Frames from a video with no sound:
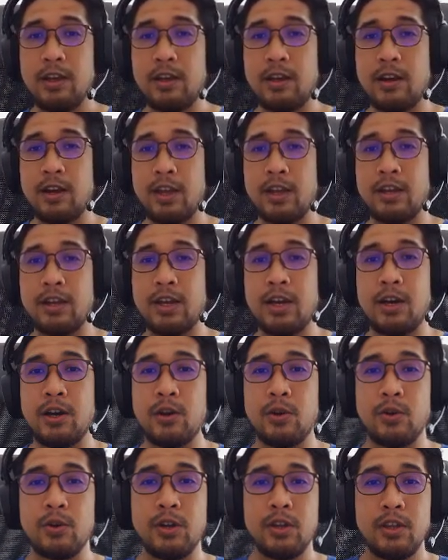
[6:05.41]
write
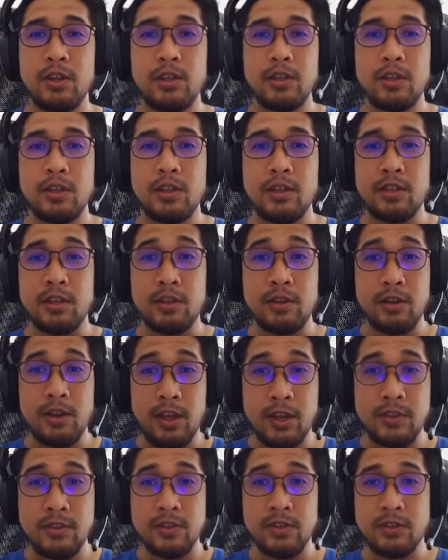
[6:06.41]
down the
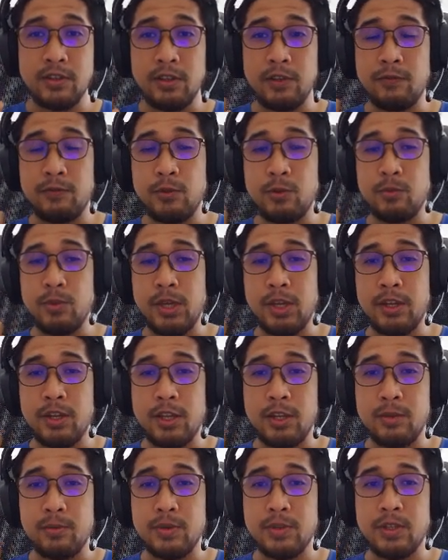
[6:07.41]
correct answers if you made
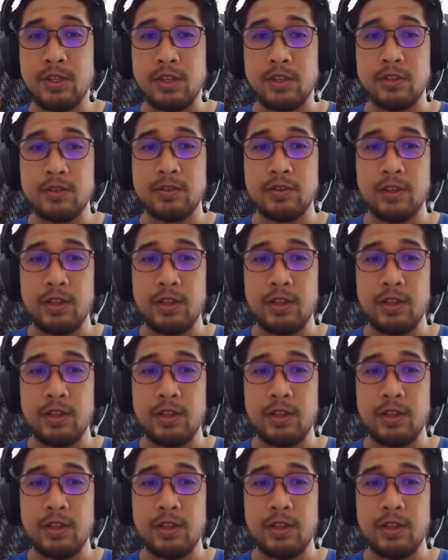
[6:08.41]
any mistakes.